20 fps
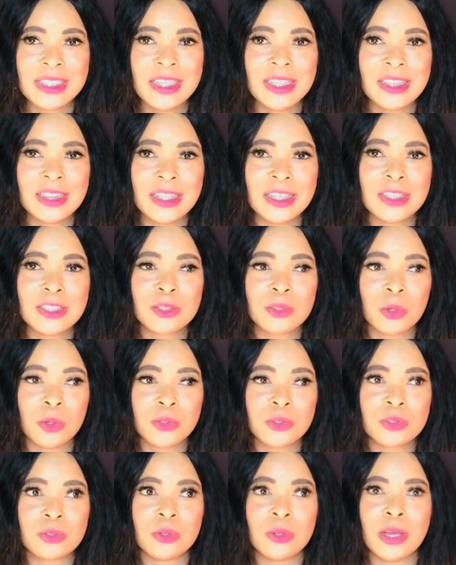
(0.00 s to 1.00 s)
things
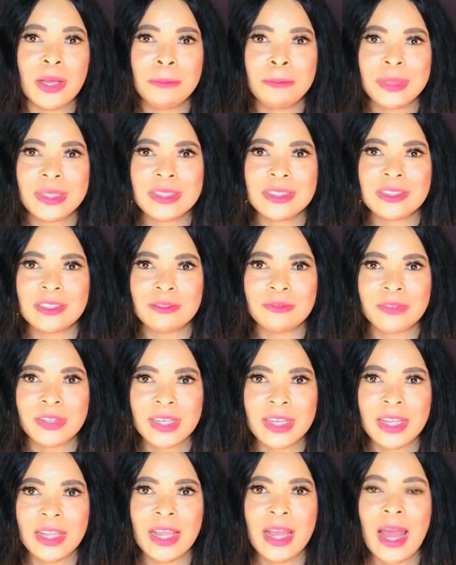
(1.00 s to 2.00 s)
also a bit
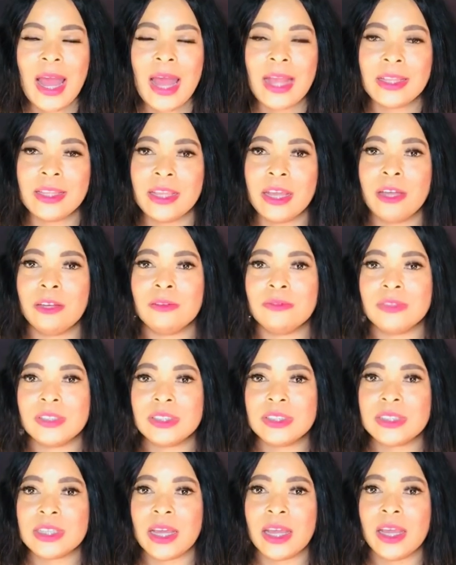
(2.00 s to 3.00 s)
differently. At the end of the
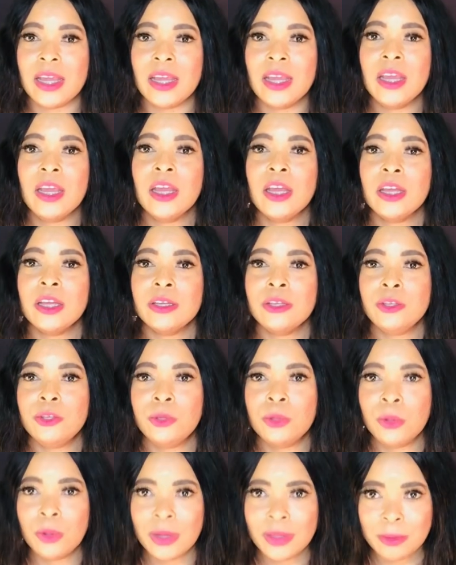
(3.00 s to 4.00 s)
day,
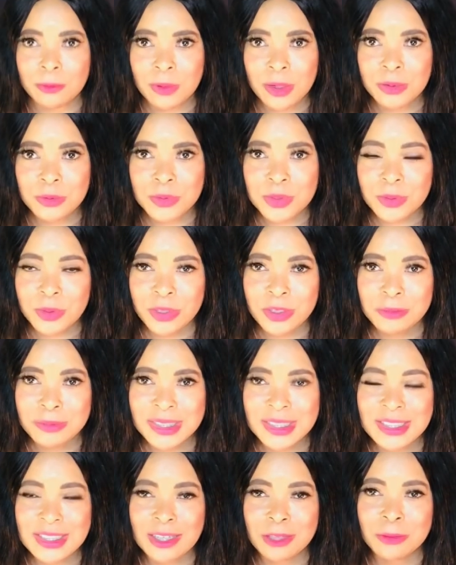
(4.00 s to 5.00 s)
you are the one who's going to
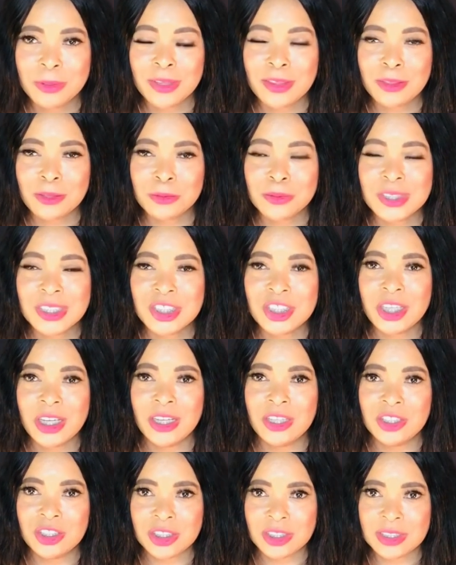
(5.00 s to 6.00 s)
be stuck with those
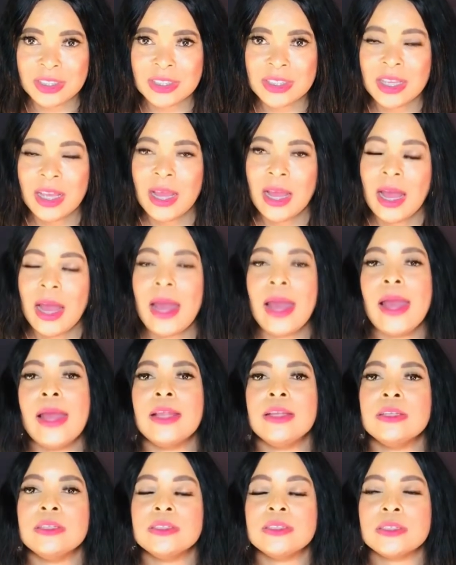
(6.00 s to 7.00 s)
changes,
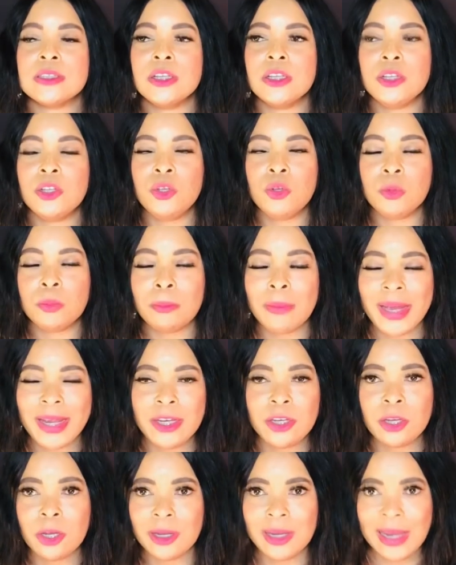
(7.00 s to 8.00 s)
and you
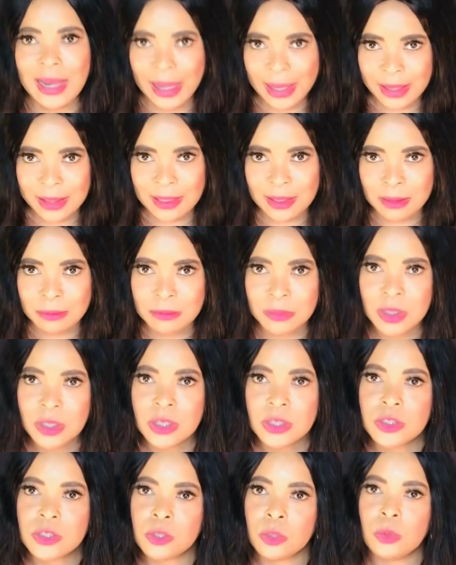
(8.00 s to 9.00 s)
might not like them.
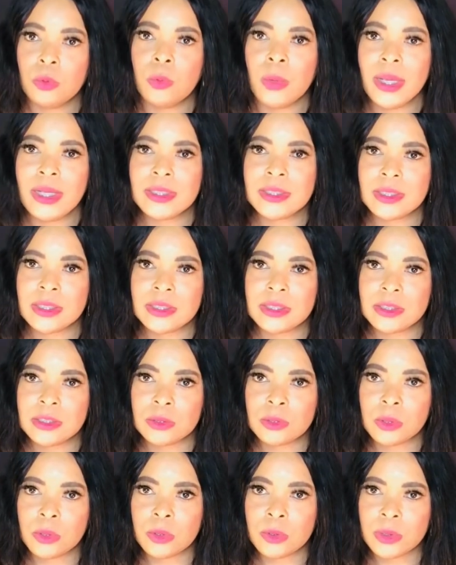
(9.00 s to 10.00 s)
So wait
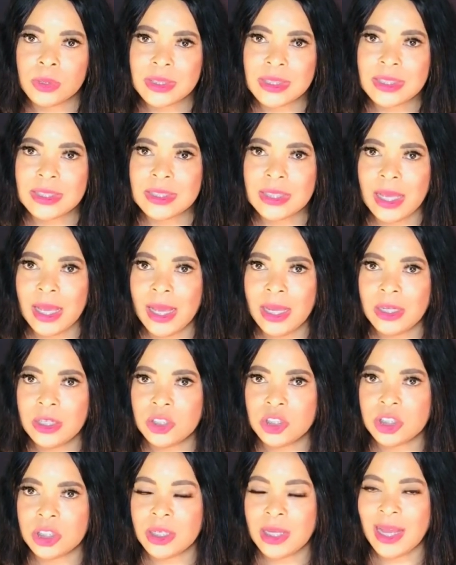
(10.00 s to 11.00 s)
until all this
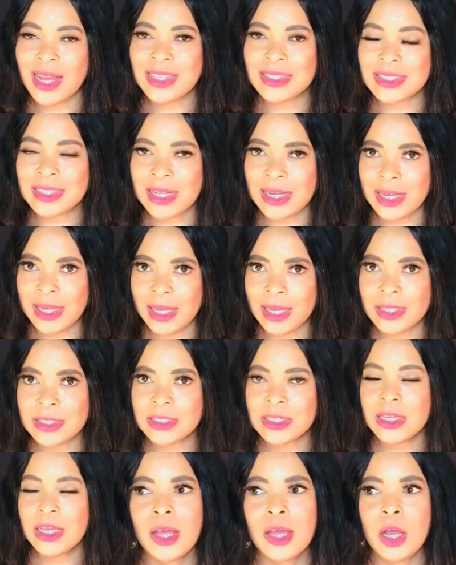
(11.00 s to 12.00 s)
energy has
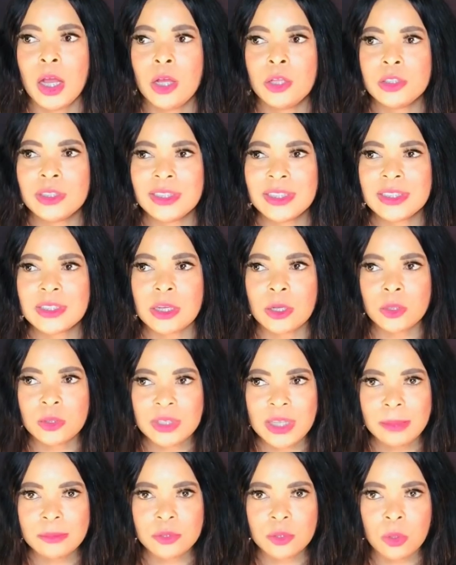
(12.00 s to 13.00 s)
cleared. It's a
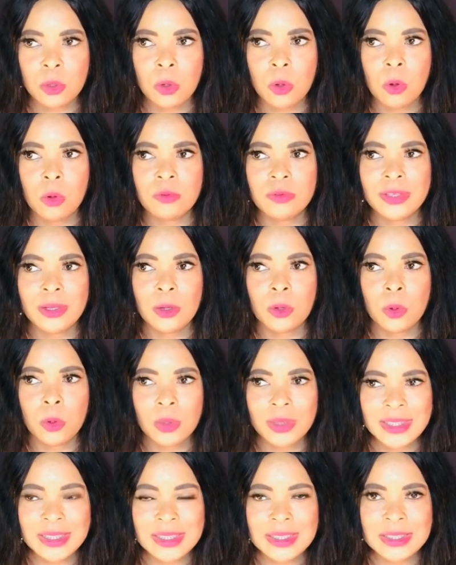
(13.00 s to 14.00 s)
good time to go over
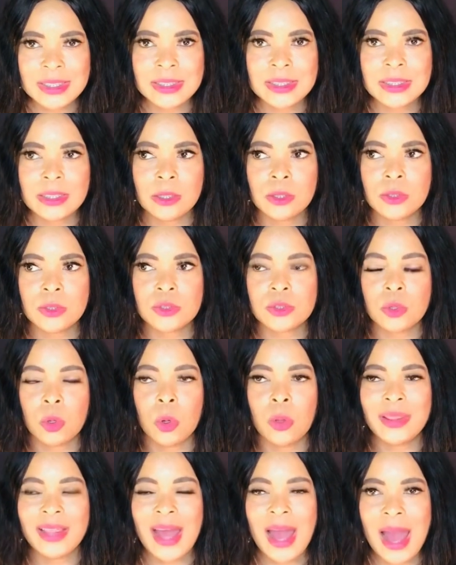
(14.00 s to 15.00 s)
all the details,
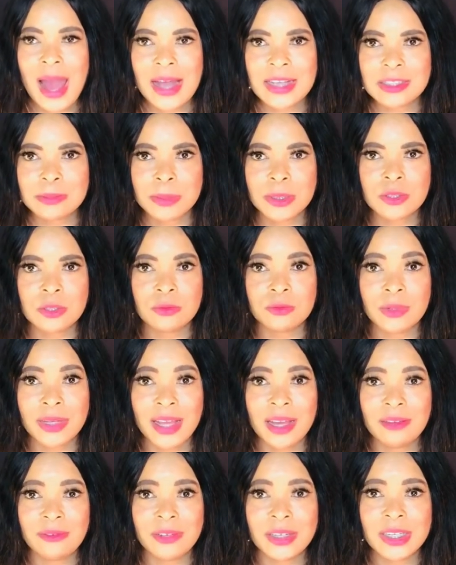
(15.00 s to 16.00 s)
all the aspects of
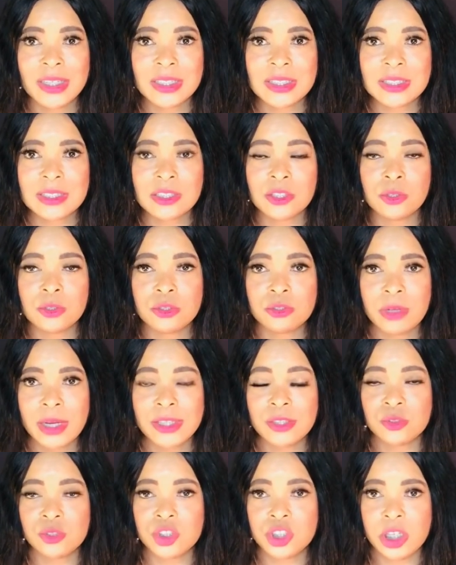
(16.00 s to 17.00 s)
whatever it is that you're
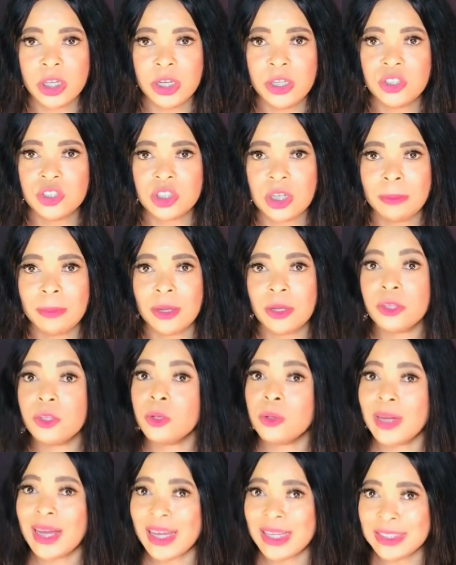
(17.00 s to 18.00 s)
trying to change about
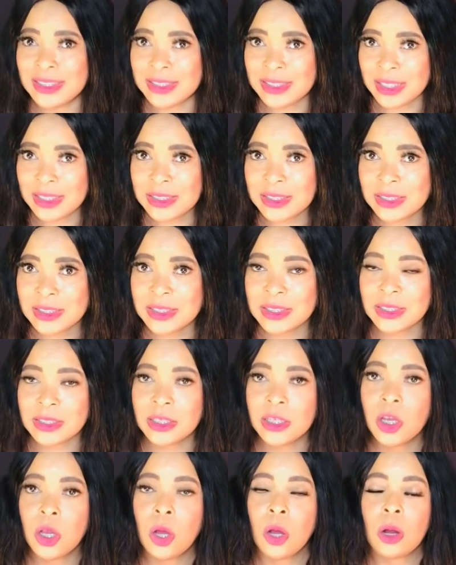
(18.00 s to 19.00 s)
your
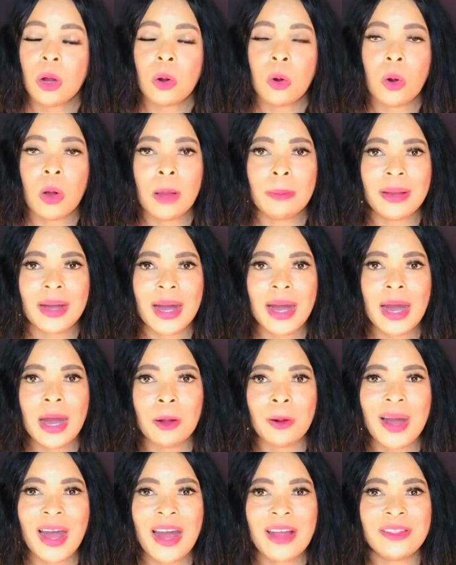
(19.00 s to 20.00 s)
identity or about
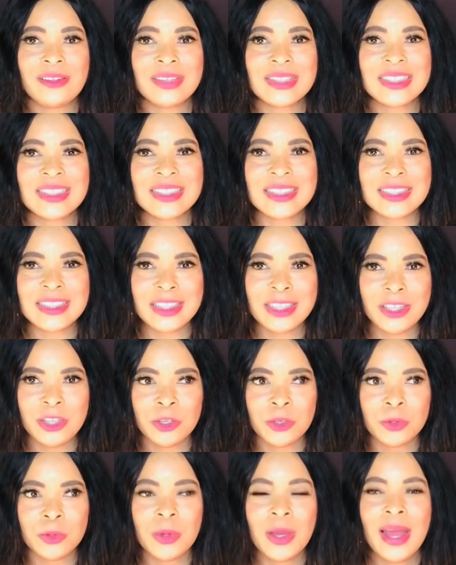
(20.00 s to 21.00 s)
how others see
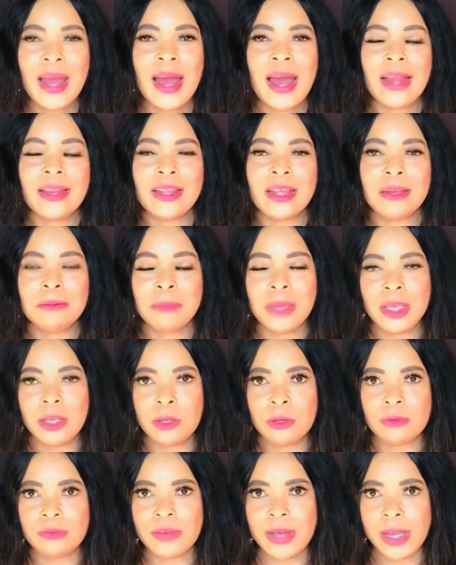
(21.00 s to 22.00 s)
you, and then
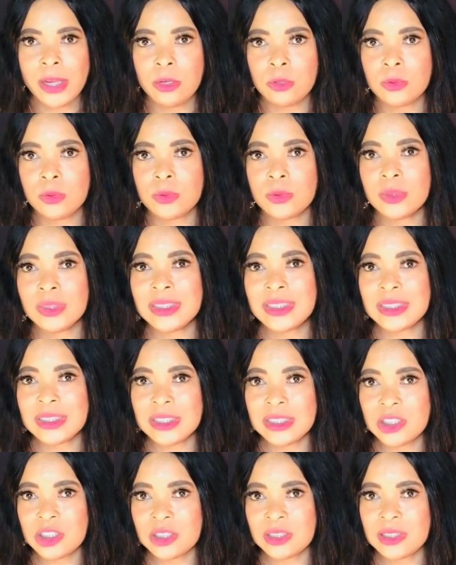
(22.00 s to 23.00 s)
make your final
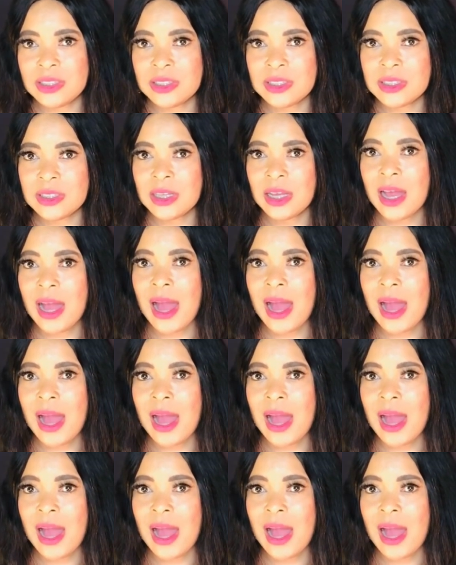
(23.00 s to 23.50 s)
decisions